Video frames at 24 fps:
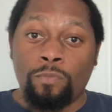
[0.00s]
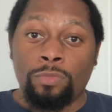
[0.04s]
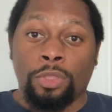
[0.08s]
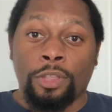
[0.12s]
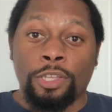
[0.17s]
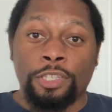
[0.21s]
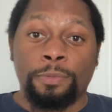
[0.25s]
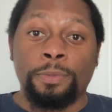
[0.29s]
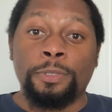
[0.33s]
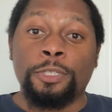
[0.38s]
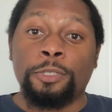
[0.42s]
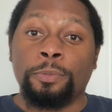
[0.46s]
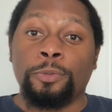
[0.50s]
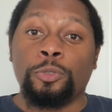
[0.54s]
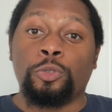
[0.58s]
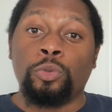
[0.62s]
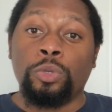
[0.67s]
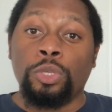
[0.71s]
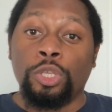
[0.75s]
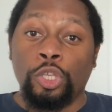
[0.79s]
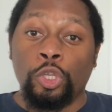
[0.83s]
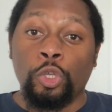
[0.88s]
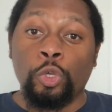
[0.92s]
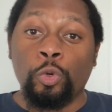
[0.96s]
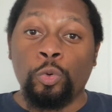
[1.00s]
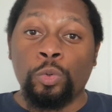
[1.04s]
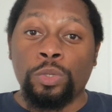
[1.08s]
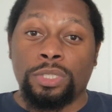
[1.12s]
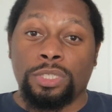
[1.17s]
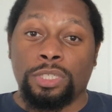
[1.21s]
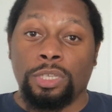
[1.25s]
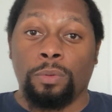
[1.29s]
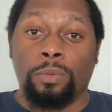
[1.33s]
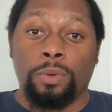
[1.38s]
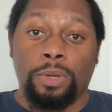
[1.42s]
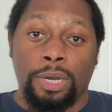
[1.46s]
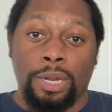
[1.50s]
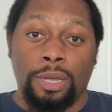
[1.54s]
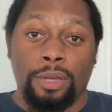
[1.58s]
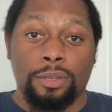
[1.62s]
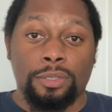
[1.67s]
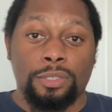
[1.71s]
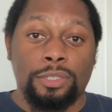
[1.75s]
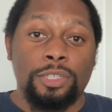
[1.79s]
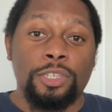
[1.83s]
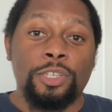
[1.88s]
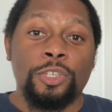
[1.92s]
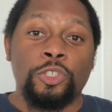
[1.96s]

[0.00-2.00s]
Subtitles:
This means between you and someone else.